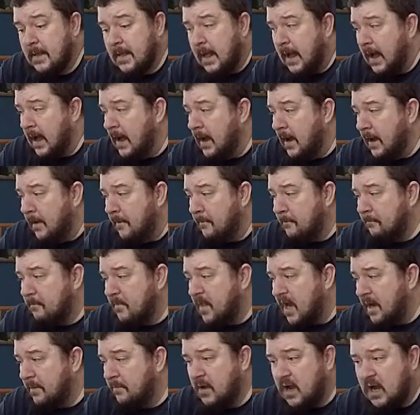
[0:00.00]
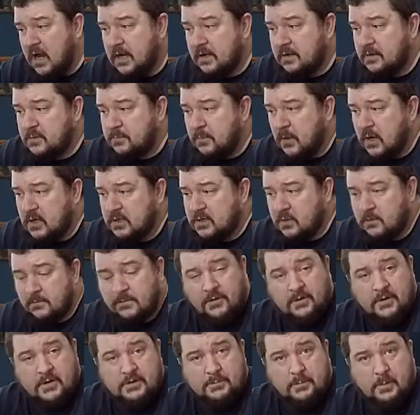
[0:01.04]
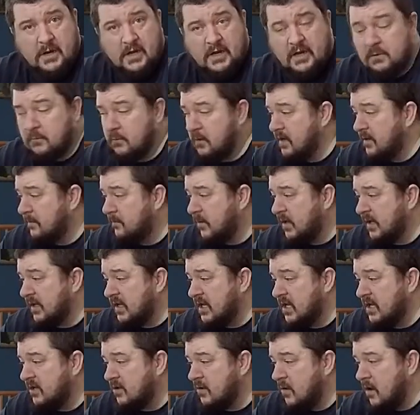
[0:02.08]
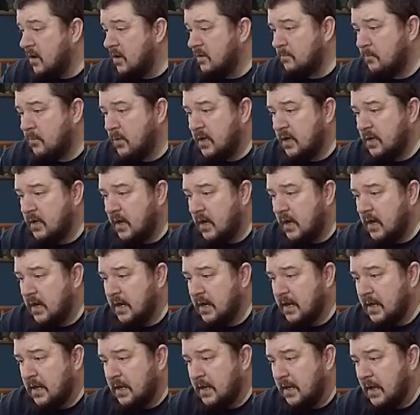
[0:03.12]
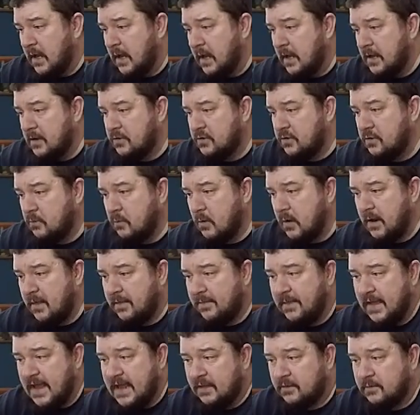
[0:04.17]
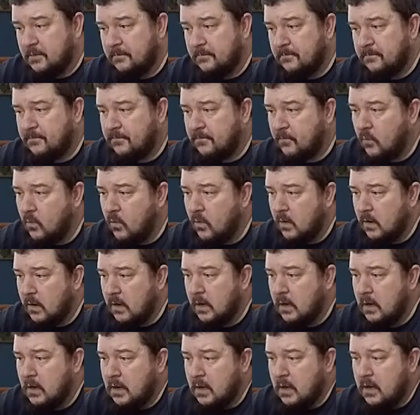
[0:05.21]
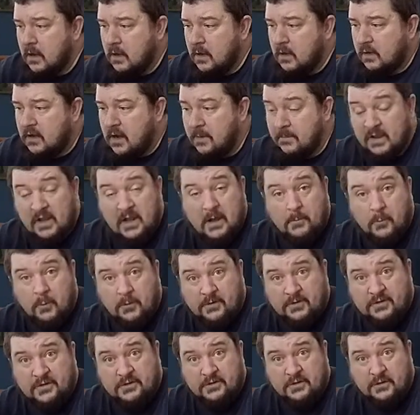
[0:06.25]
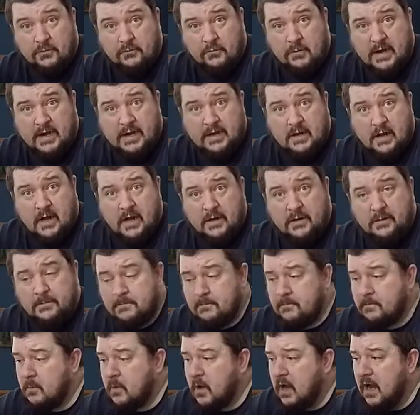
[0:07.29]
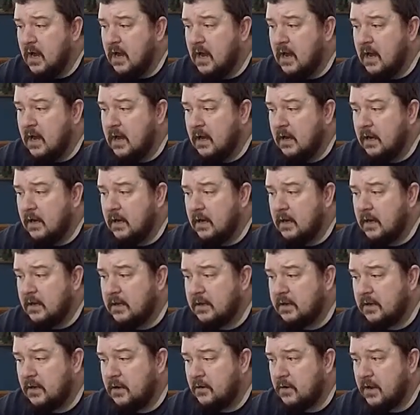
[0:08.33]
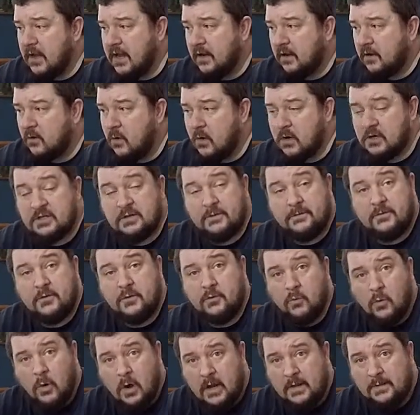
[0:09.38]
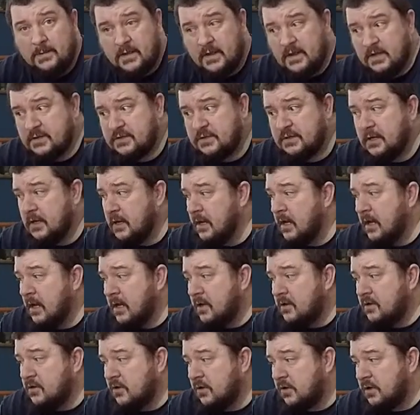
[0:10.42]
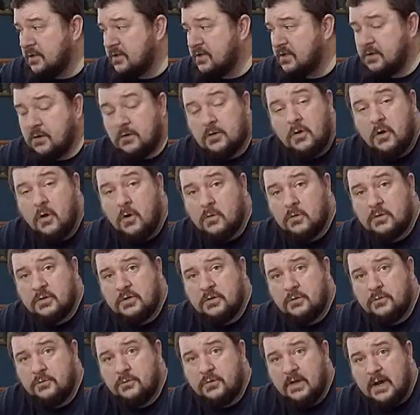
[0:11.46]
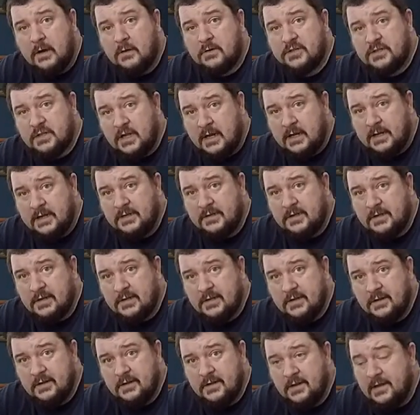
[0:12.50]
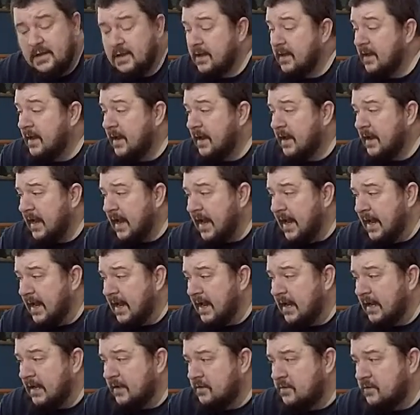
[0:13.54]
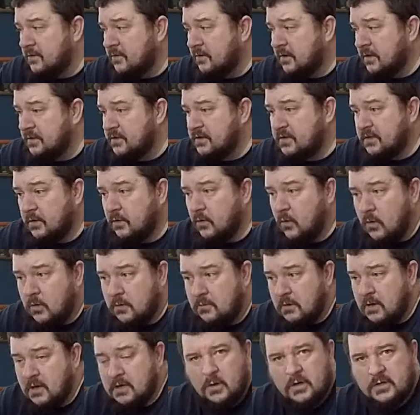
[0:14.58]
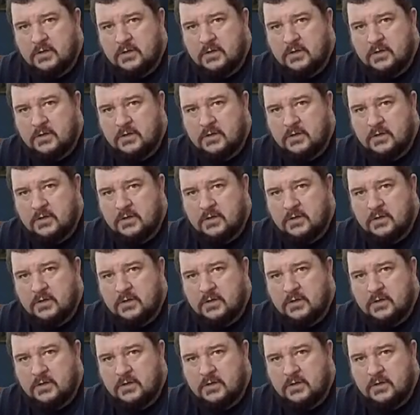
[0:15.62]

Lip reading: I'm not sponsored for this by any way by GeekOn, but I do want to thank them for coming up with such a great item. You know, and of course, if you want this, you can still go to their site and you can still order it.